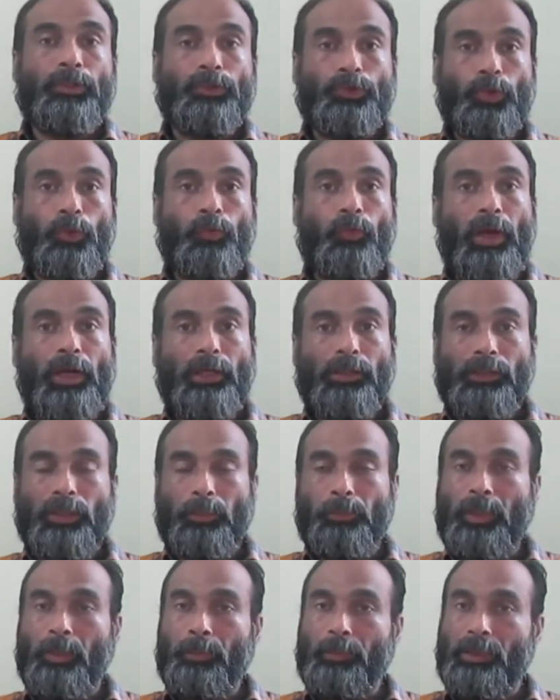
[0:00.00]
So what
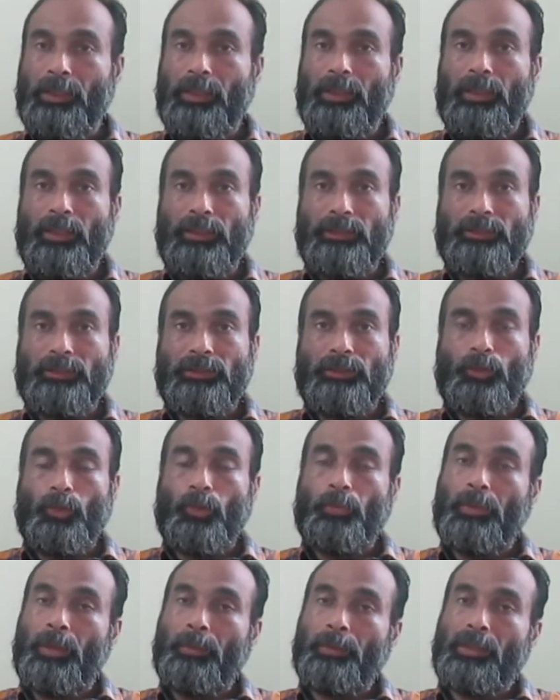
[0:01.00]
the memory does,
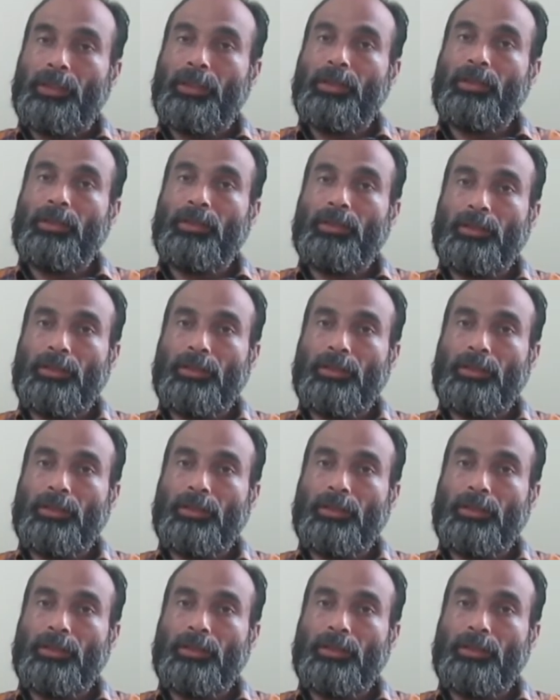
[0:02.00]
so memory